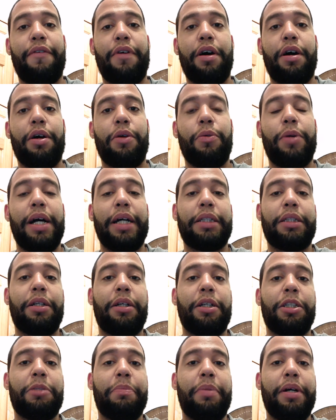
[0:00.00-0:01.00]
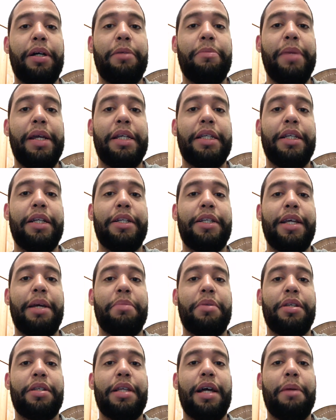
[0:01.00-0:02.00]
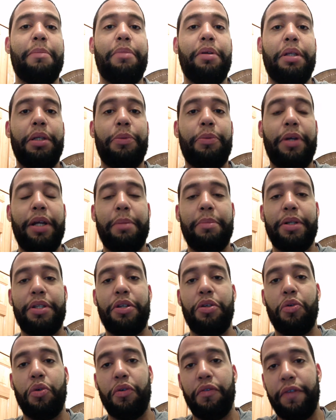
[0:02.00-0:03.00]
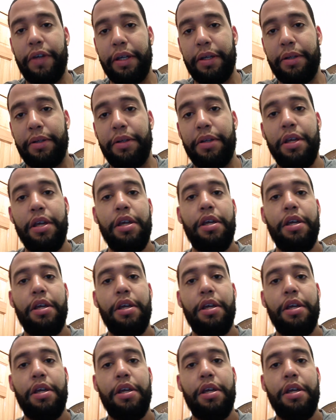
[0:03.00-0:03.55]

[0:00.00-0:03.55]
Rockstar Spud makes an attempt to stop Bully Ray, but to no avail.